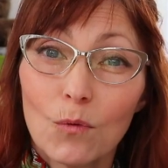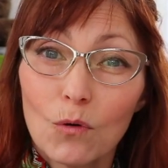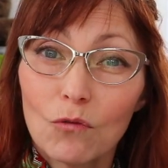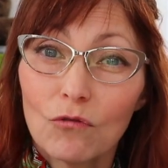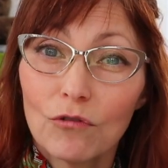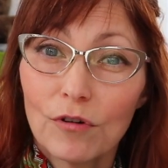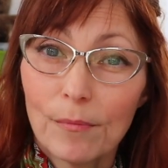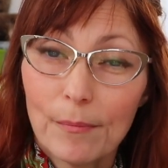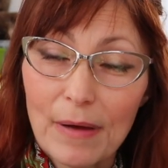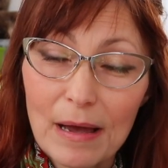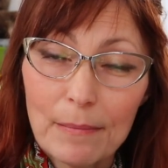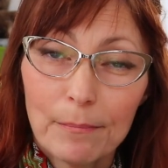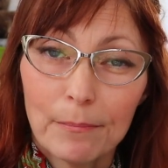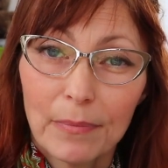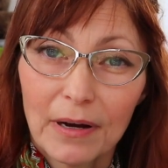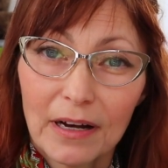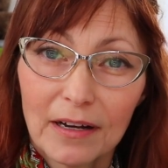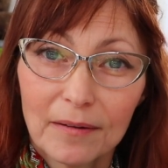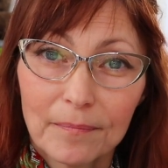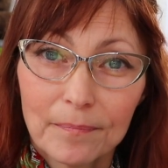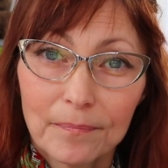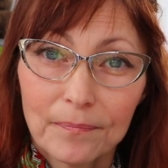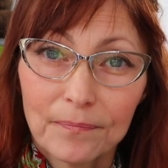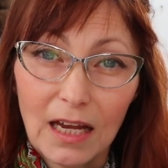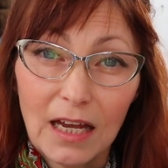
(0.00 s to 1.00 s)
will
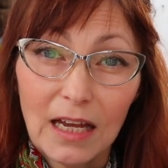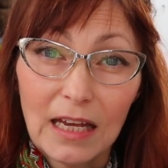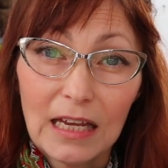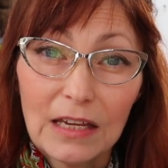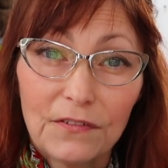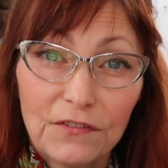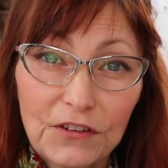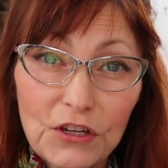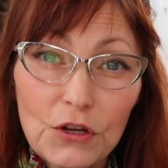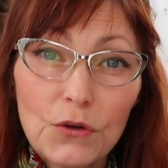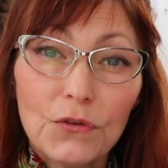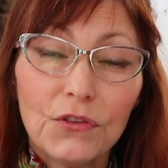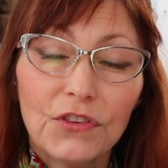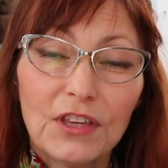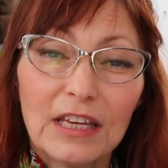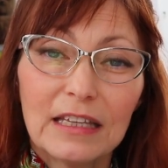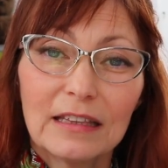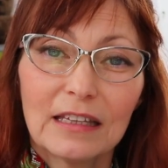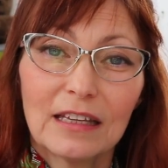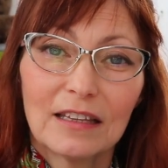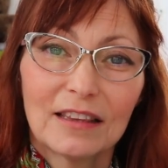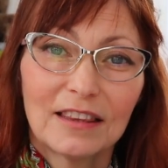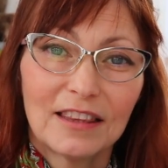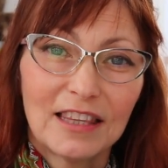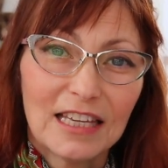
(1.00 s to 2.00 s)
remember. If you
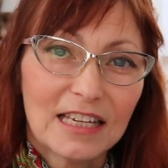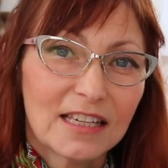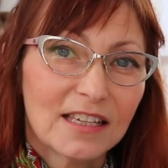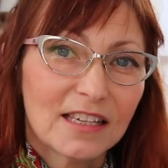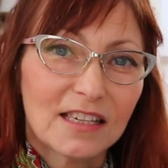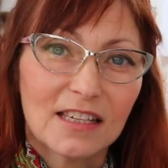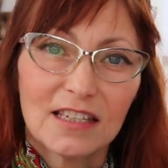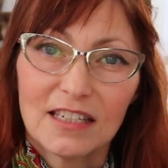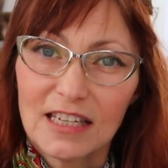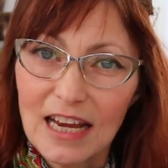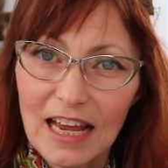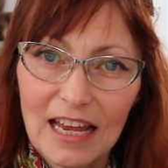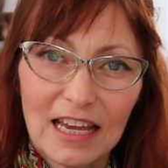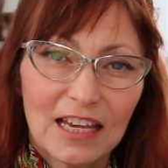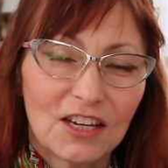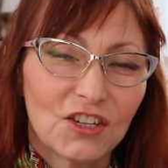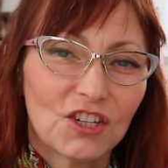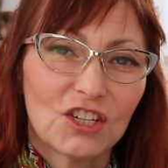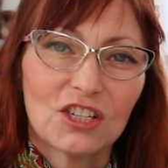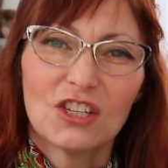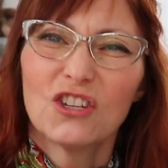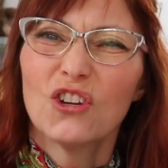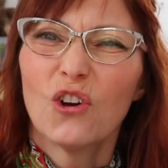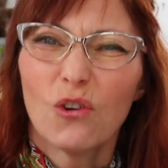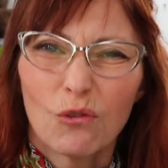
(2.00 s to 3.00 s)
think that this
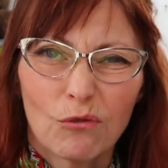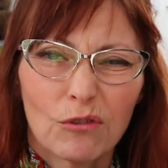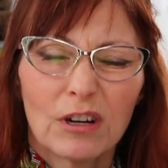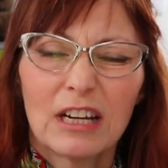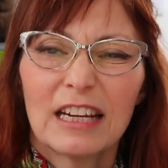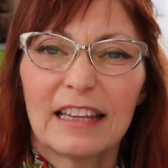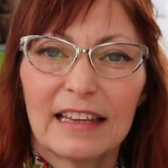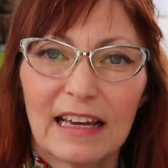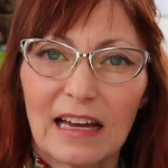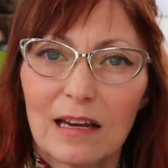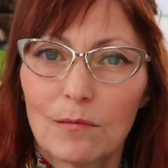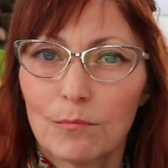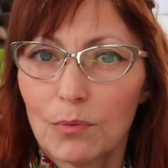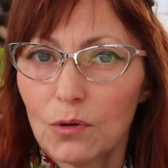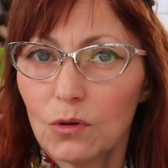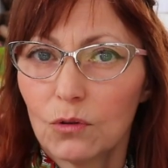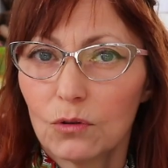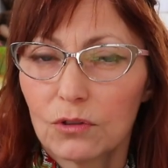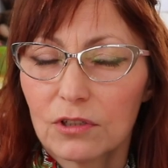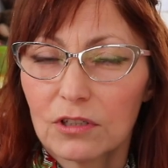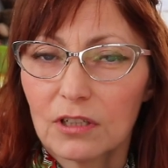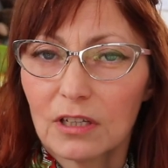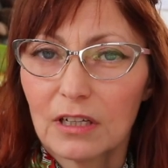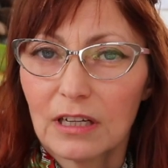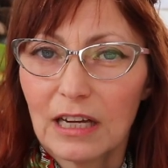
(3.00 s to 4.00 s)
stage is not really that
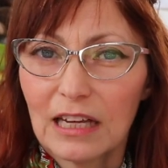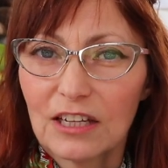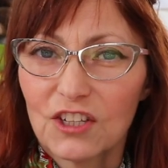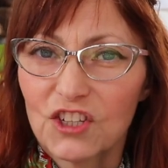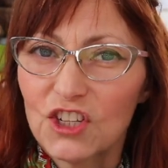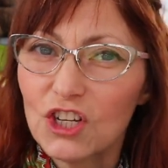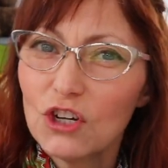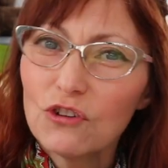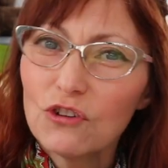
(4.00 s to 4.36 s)
important and